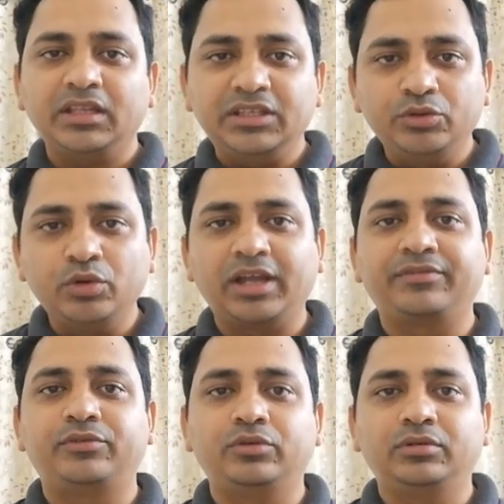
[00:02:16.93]
you
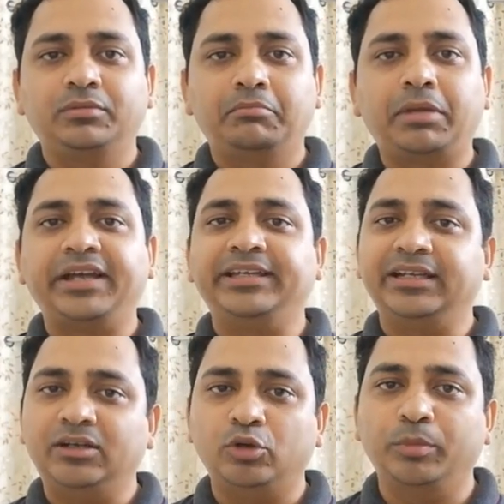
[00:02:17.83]
have to buy
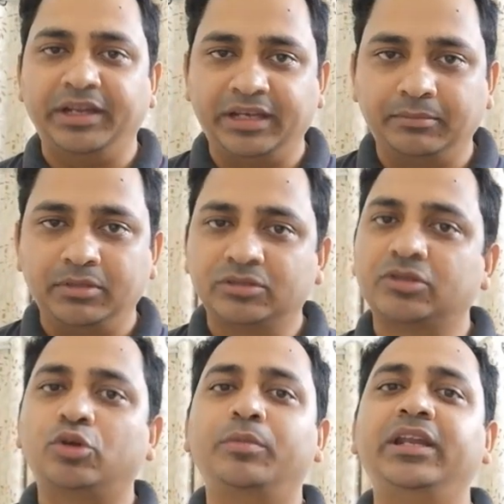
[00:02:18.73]
a domain name. So
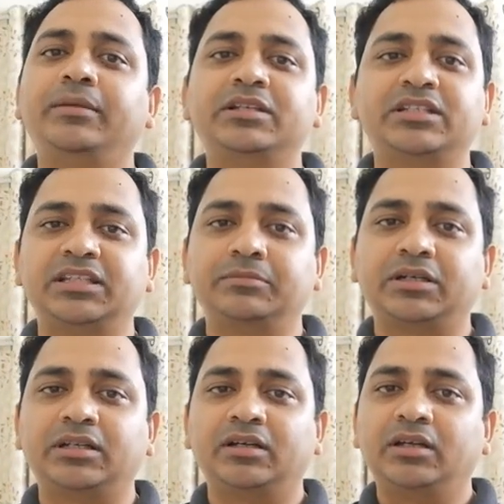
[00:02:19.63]
domain name is nothing
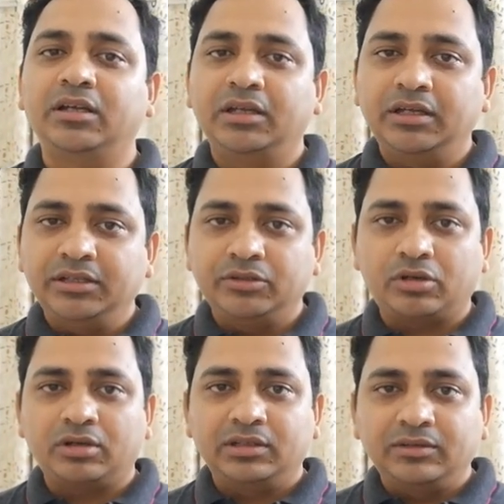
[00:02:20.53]
but your
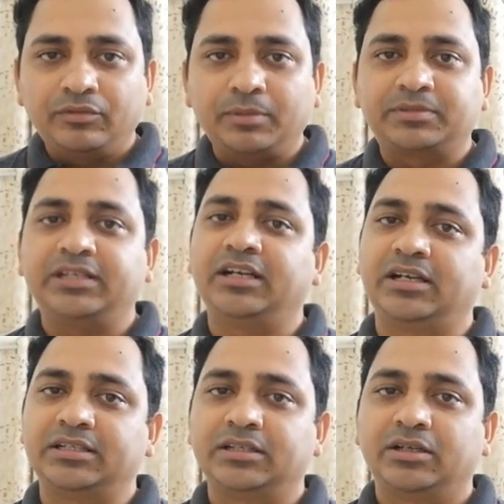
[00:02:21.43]
website
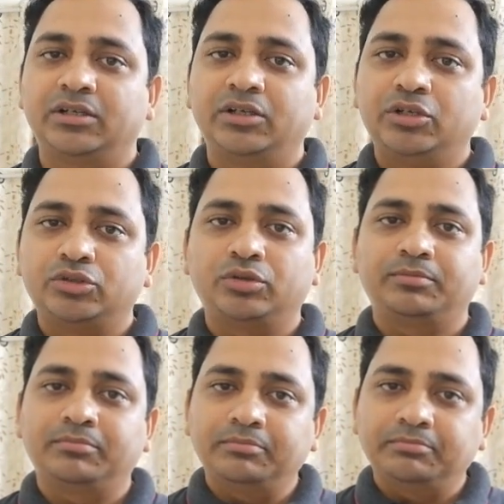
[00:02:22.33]
address. So